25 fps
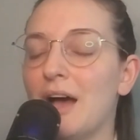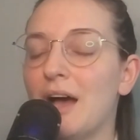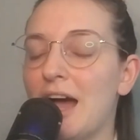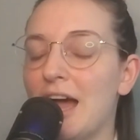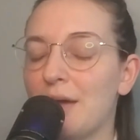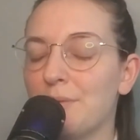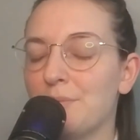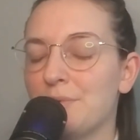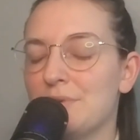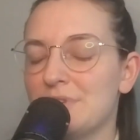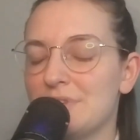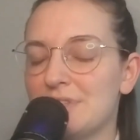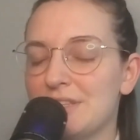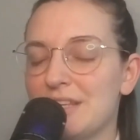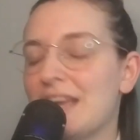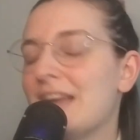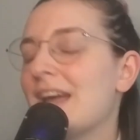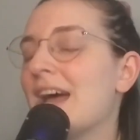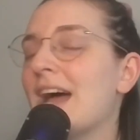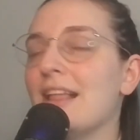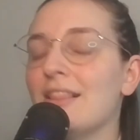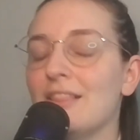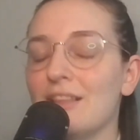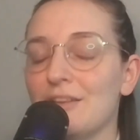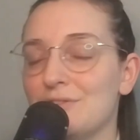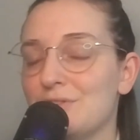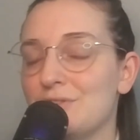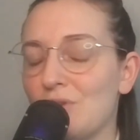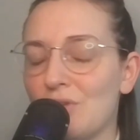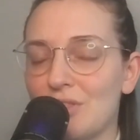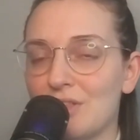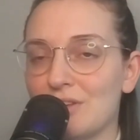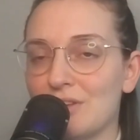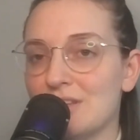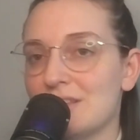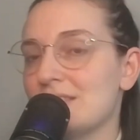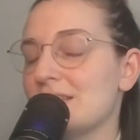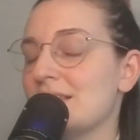I will say I love doing
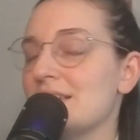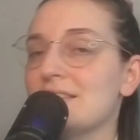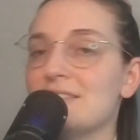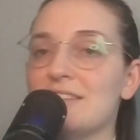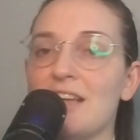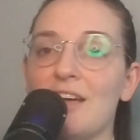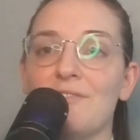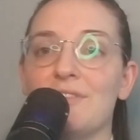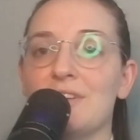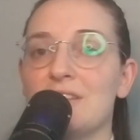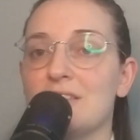the Disney stuff.